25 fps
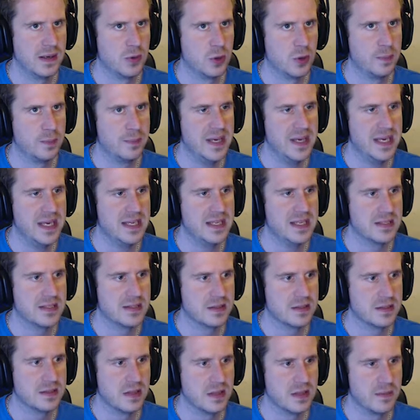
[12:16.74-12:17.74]
more
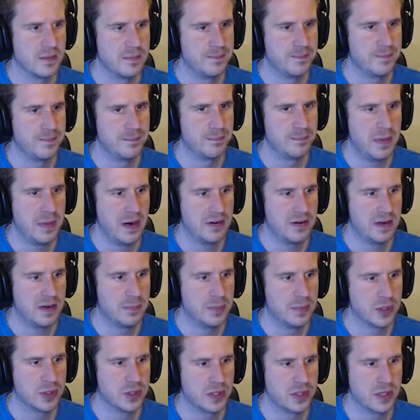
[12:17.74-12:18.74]
bees and another berry
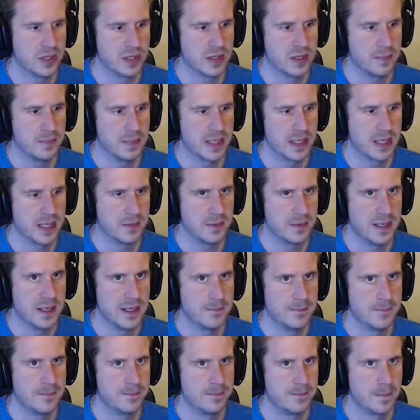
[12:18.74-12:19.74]
bush that I could pick up
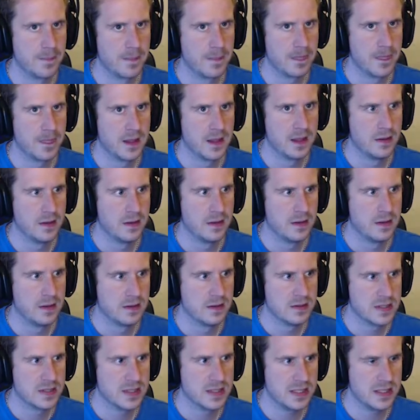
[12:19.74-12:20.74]
there.
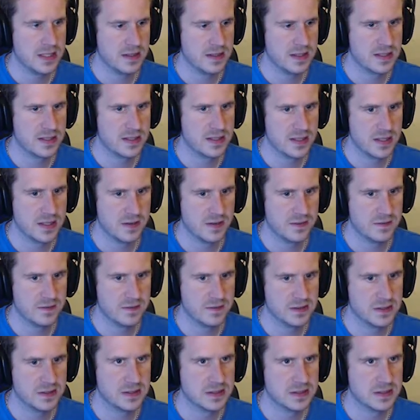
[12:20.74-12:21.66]
See this stuff.